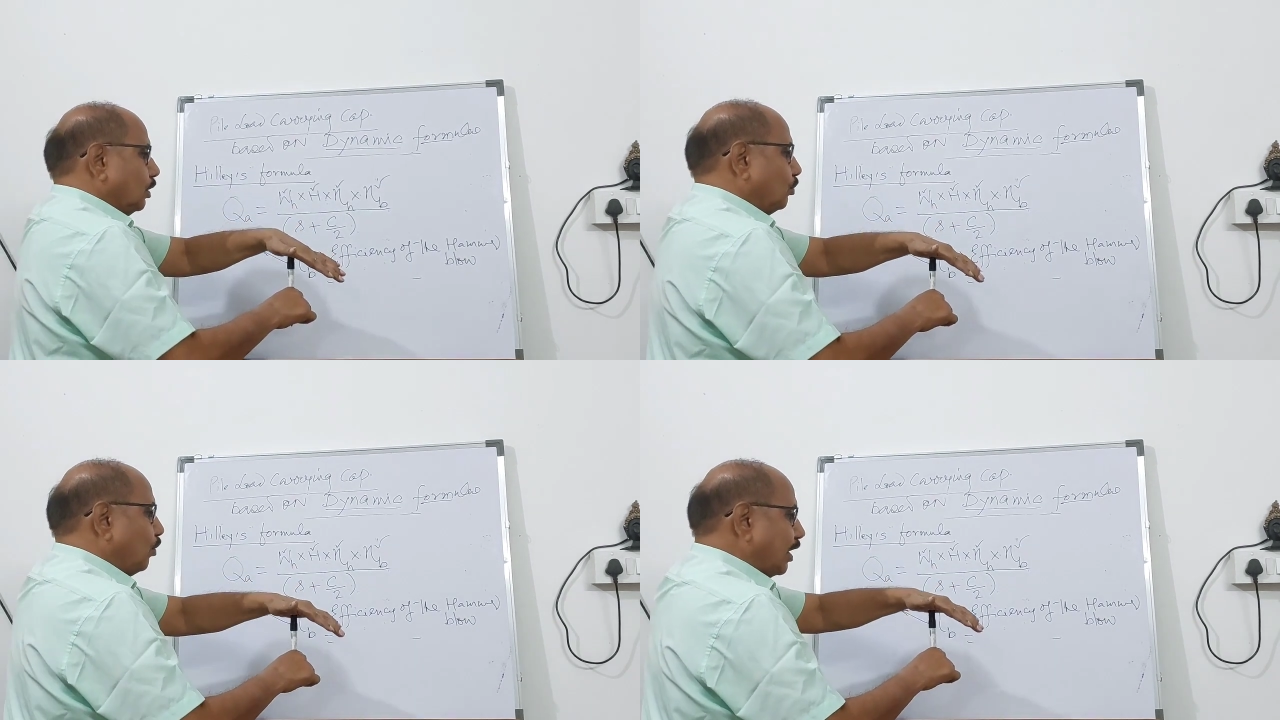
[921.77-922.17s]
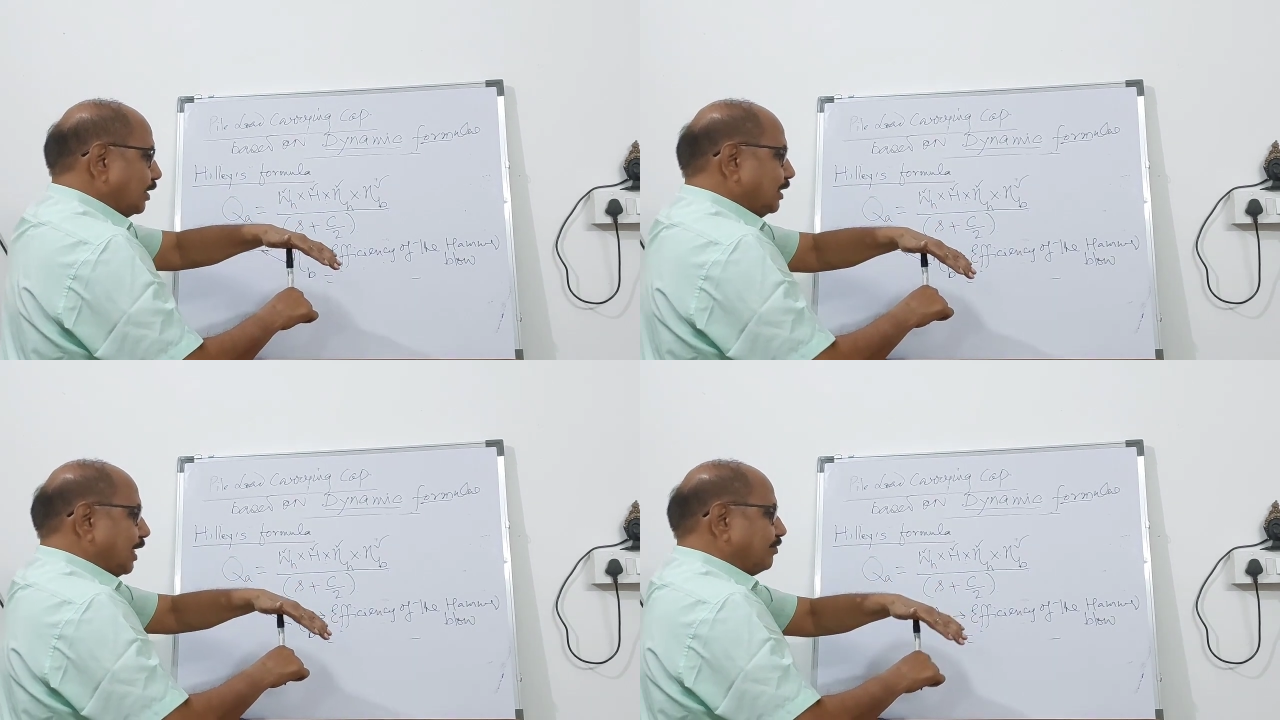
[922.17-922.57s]
what
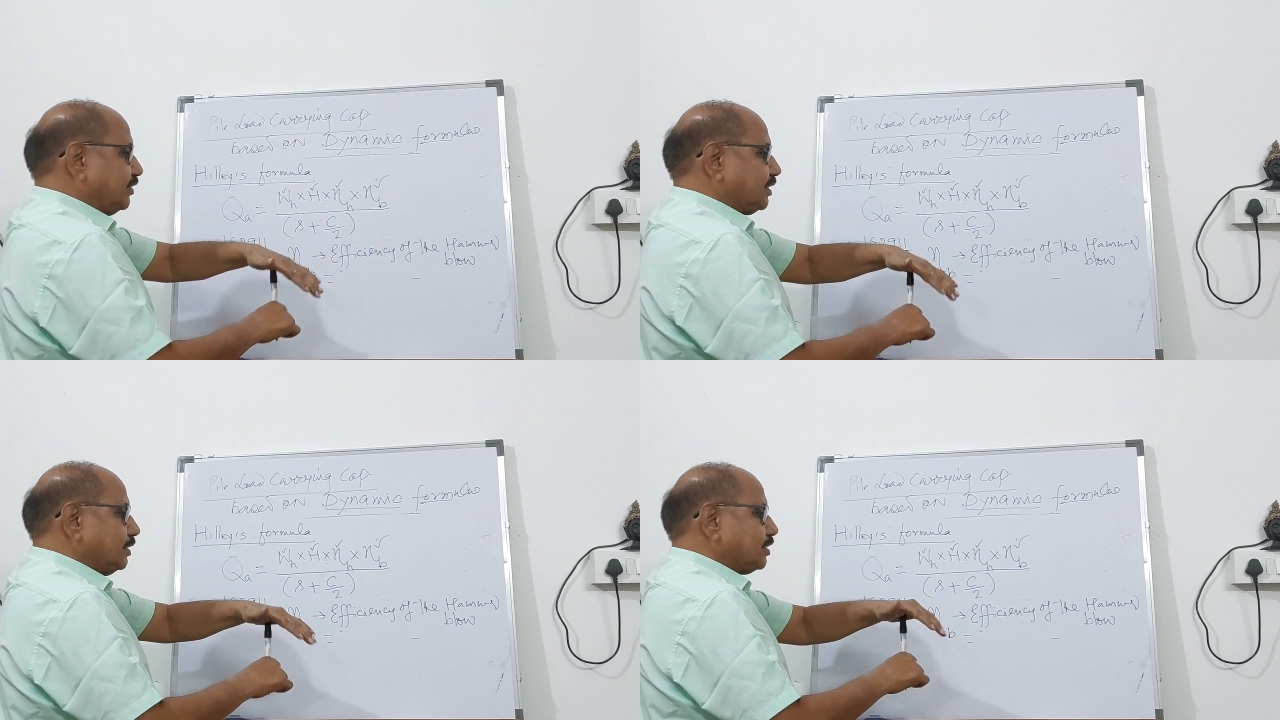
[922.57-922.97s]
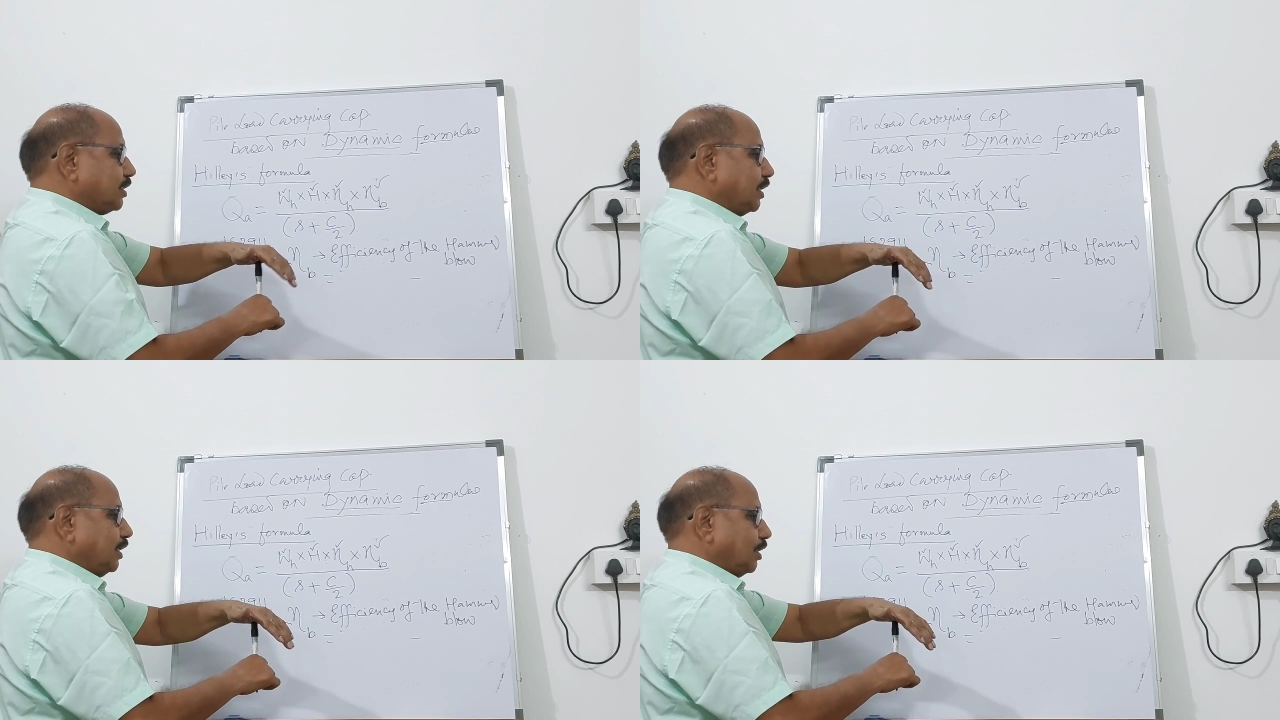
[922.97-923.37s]
is the
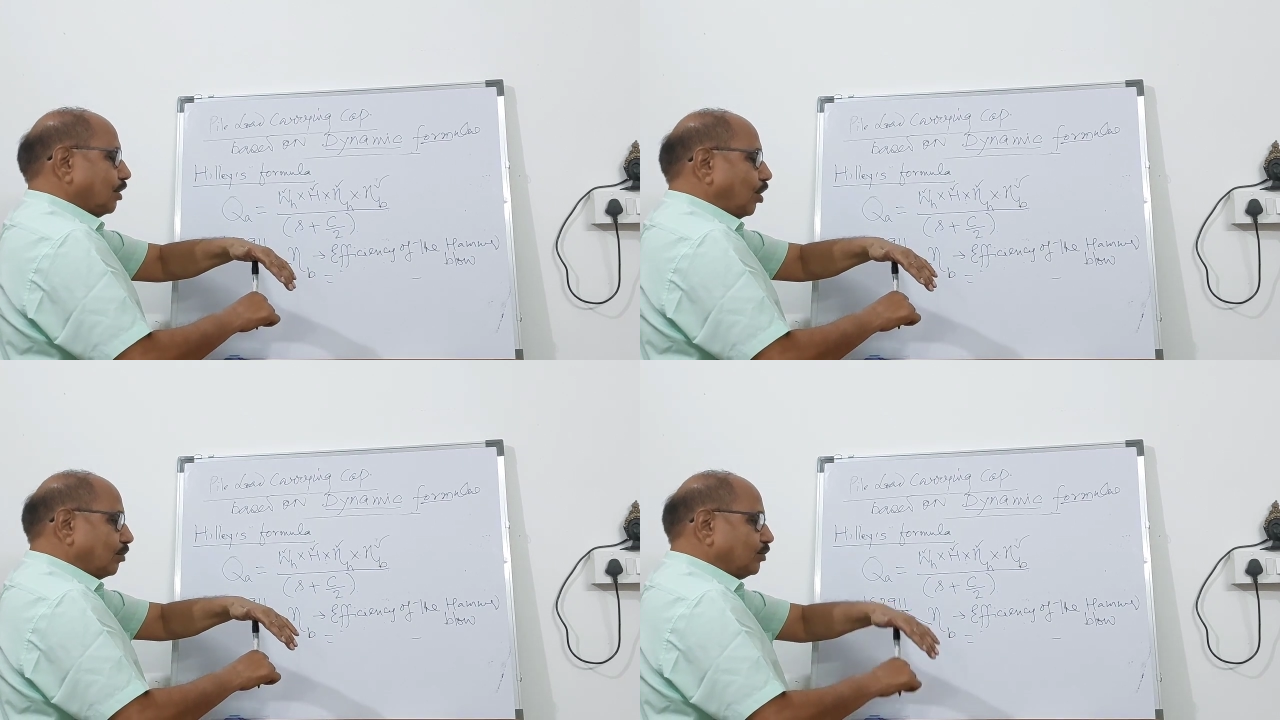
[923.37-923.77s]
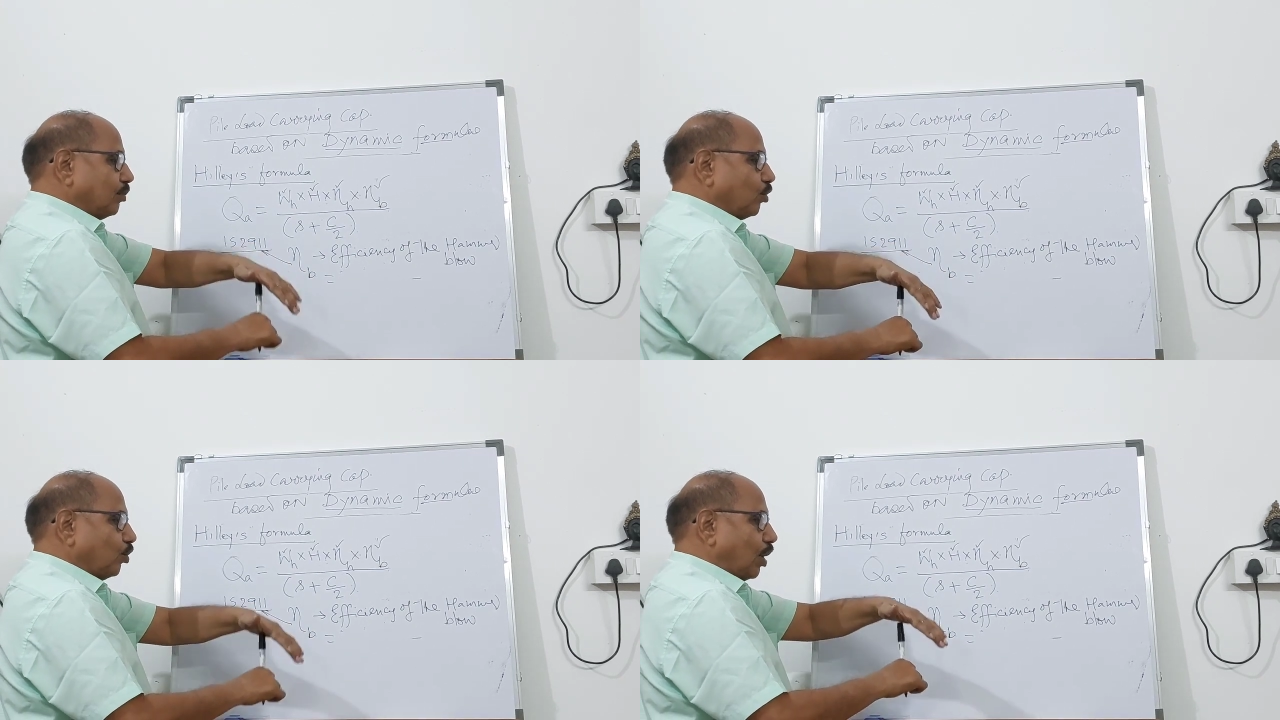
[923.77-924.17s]
efficiency of the
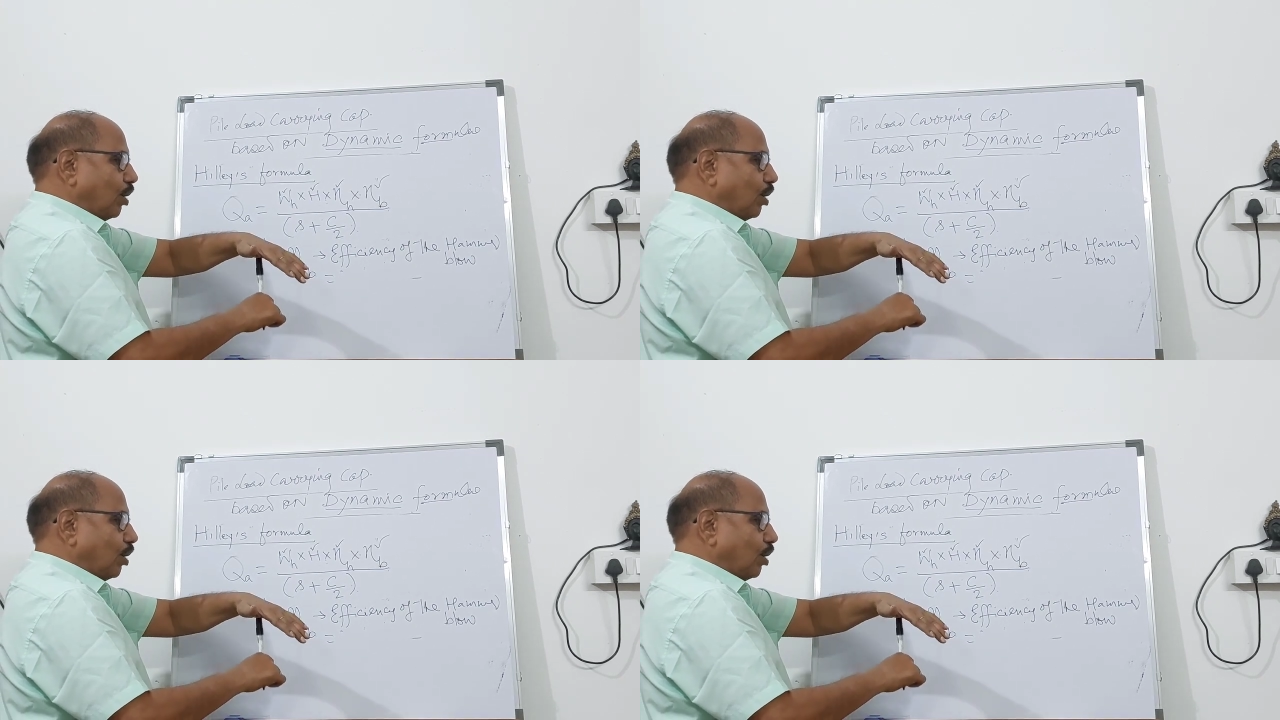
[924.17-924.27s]
blow?